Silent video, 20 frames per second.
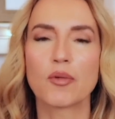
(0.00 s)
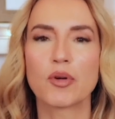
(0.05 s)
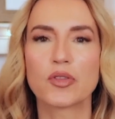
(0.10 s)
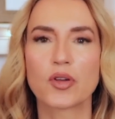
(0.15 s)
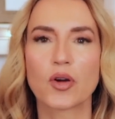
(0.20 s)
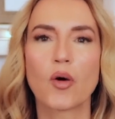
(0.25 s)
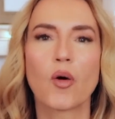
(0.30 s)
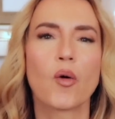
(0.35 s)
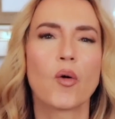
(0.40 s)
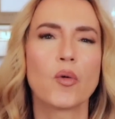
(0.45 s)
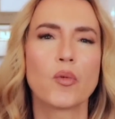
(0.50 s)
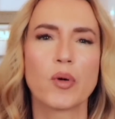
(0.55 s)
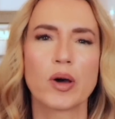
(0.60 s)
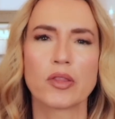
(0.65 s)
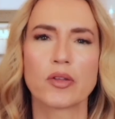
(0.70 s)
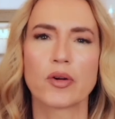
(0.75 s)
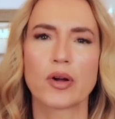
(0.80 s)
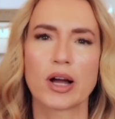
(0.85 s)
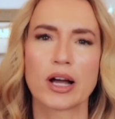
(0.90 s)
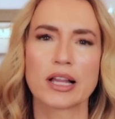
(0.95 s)
with the cold
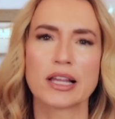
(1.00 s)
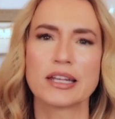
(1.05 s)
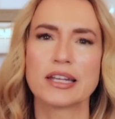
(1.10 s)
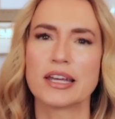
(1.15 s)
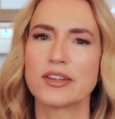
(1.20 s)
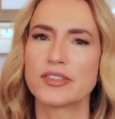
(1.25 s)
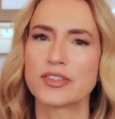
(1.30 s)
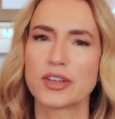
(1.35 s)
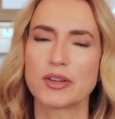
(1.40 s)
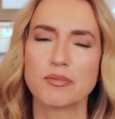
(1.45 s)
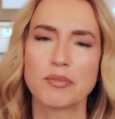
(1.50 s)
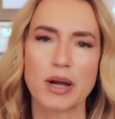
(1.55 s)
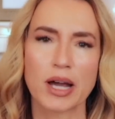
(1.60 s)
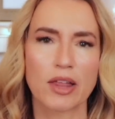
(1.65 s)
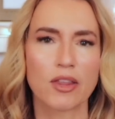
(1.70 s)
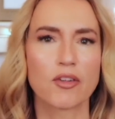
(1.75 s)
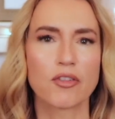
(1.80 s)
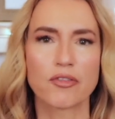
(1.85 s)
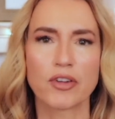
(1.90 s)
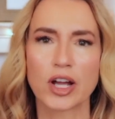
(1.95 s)
weather holidays and
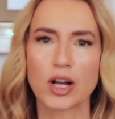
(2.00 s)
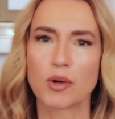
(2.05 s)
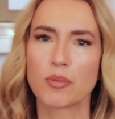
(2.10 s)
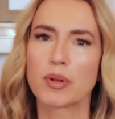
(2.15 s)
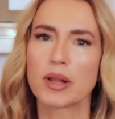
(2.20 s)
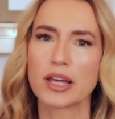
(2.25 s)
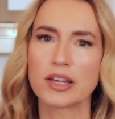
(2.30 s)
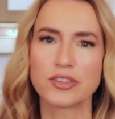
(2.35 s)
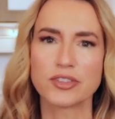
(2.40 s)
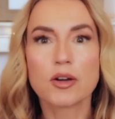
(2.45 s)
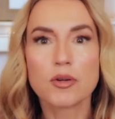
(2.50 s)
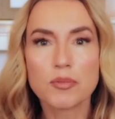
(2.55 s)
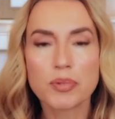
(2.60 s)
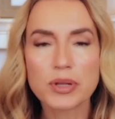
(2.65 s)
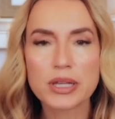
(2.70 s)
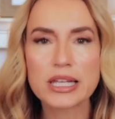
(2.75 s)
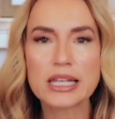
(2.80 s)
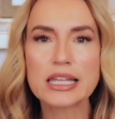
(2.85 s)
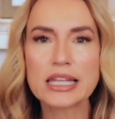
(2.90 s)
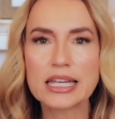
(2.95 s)
by the fireplace
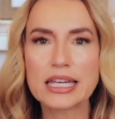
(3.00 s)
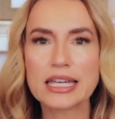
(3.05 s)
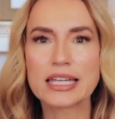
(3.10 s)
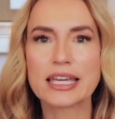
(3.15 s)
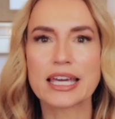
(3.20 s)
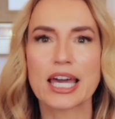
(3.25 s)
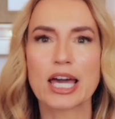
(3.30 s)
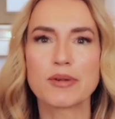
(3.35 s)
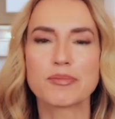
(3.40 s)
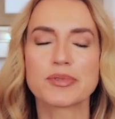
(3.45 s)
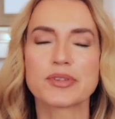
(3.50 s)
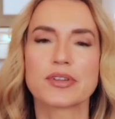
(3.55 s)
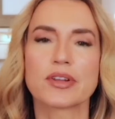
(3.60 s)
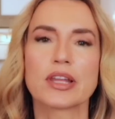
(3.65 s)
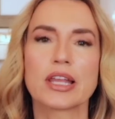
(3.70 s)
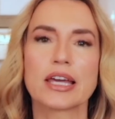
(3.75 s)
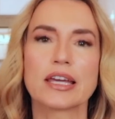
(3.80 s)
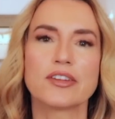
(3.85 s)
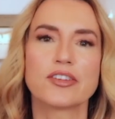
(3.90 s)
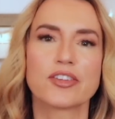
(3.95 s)
completely
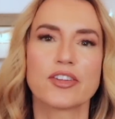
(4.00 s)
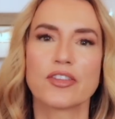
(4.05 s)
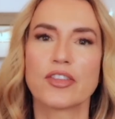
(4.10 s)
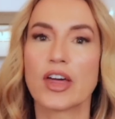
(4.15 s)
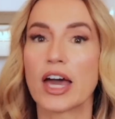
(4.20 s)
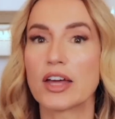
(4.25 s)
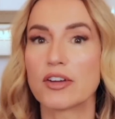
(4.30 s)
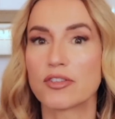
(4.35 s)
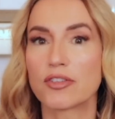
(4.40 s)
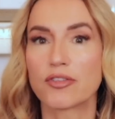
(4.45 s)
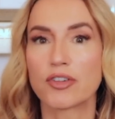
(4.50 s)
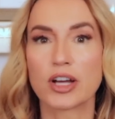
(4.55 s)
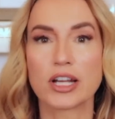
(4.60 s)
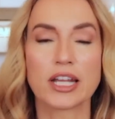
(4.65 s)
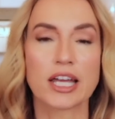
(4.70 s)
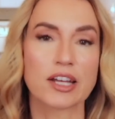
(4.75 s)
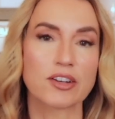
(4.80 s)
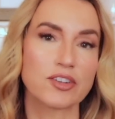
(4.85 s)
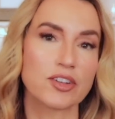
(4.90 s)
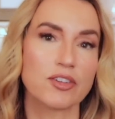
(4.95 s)
encapsulates that fun
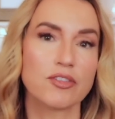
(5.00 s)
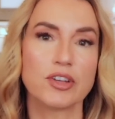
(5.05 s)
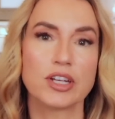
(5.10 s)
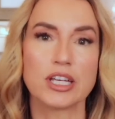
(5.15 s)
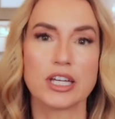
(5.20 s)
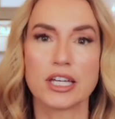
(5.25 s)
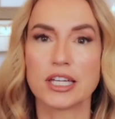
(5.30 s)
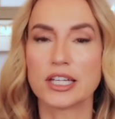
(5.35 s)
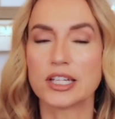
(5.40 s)
activity.